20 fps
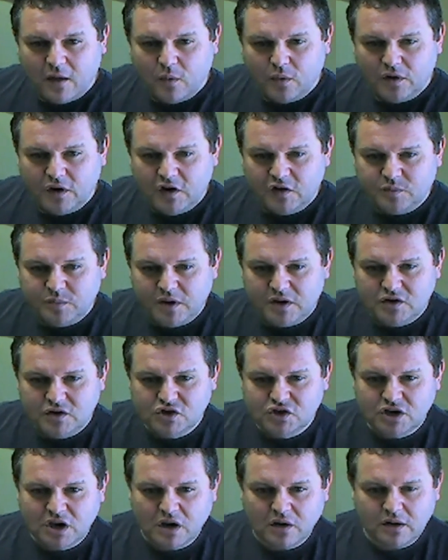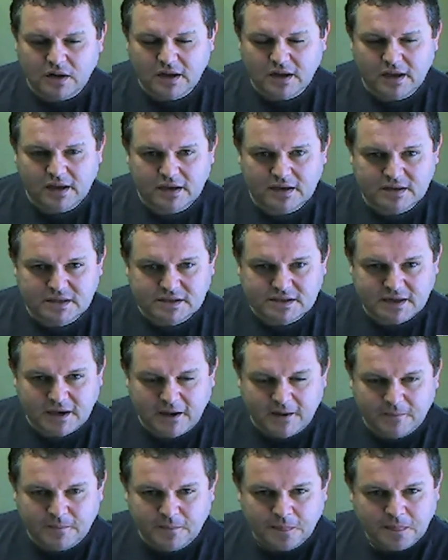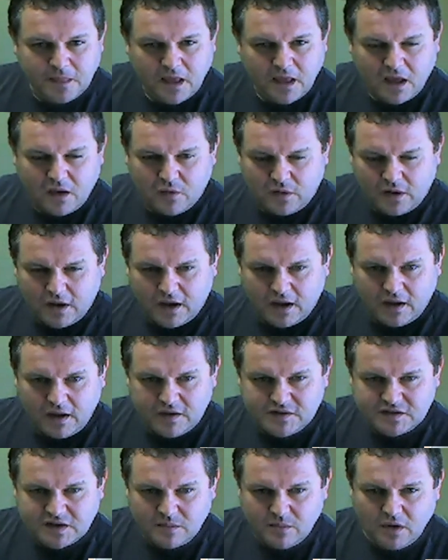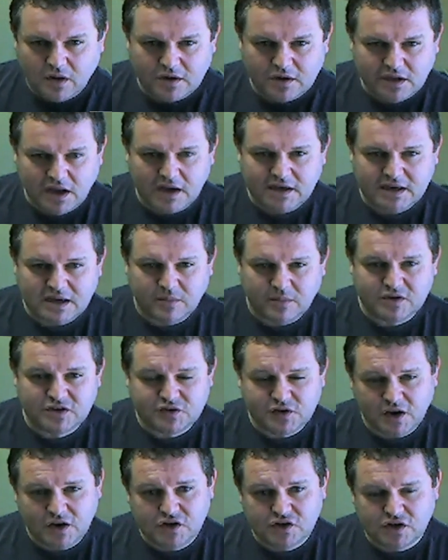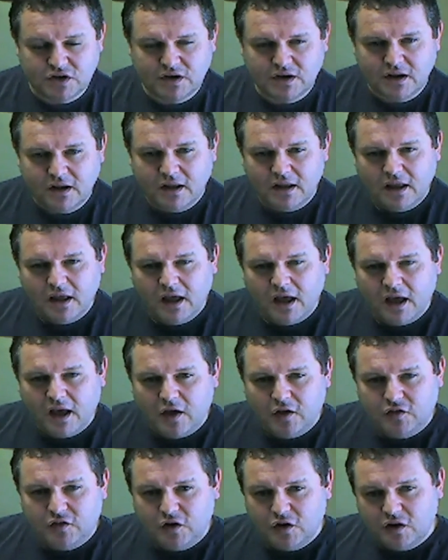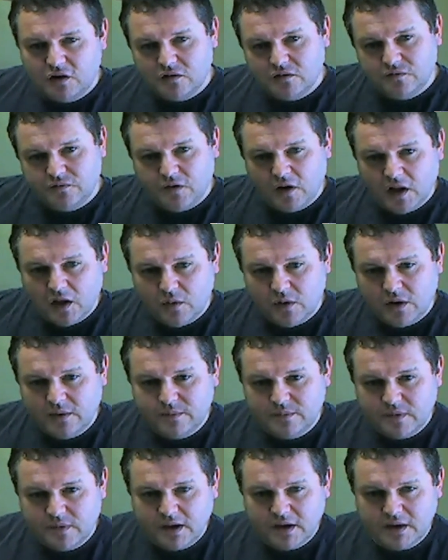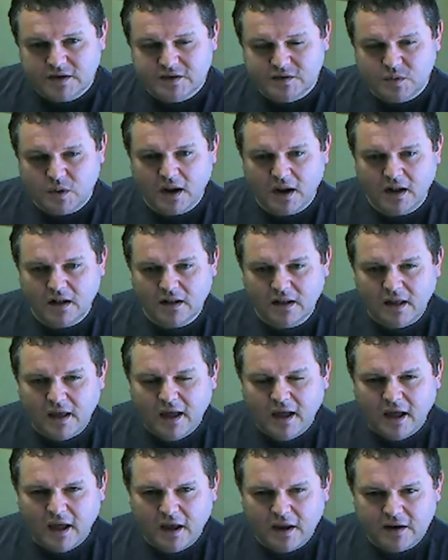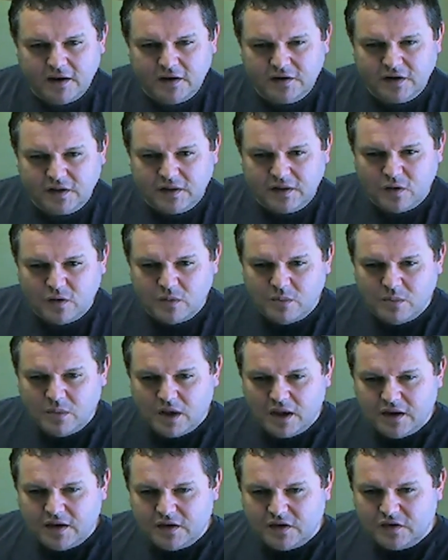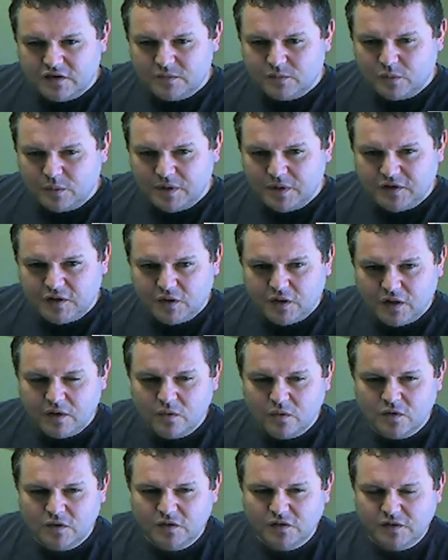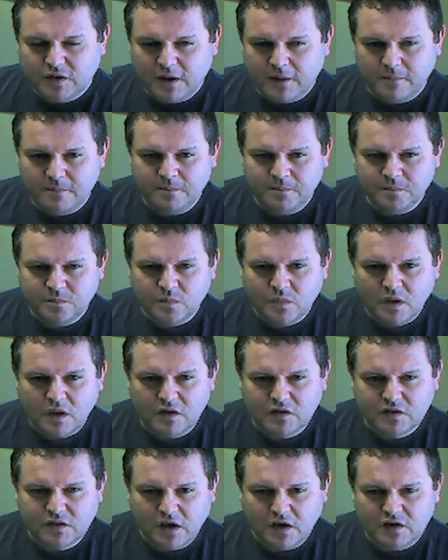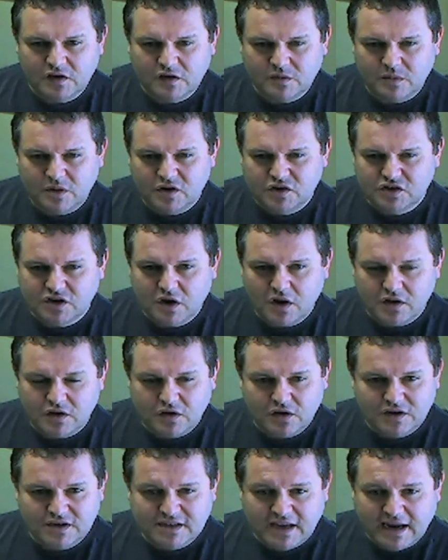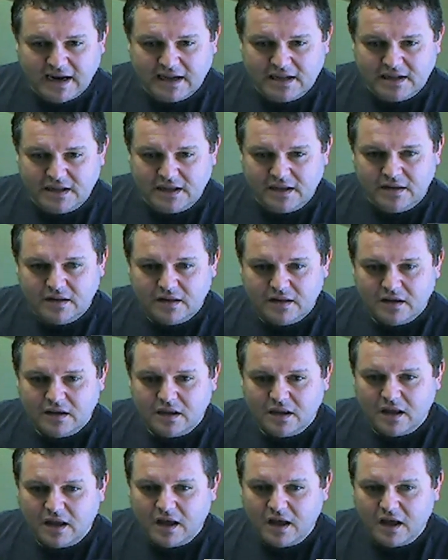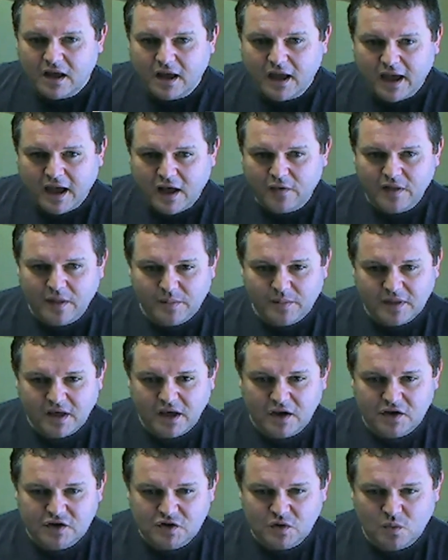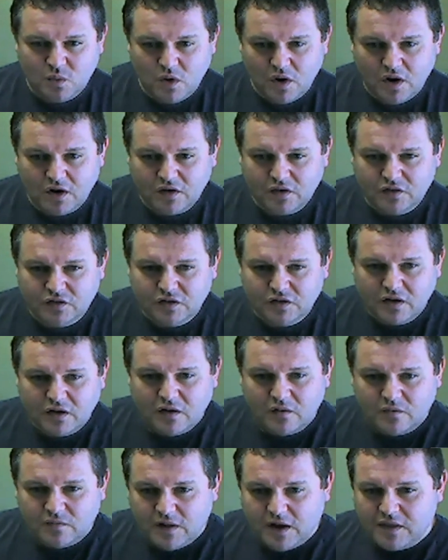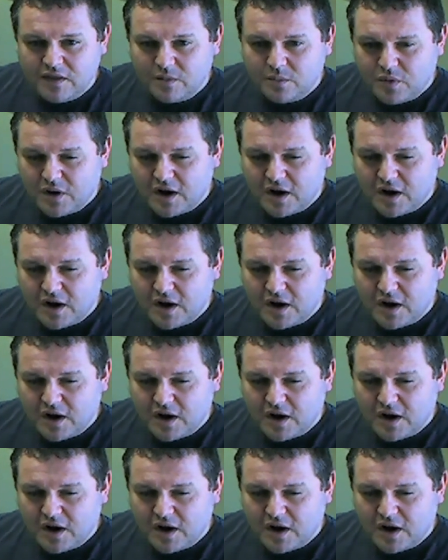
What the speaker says: when he's been showing his command line demonstration, so you can follow it as well. And I think what Mike will be doing was is going to be showing you exactly how the application works via the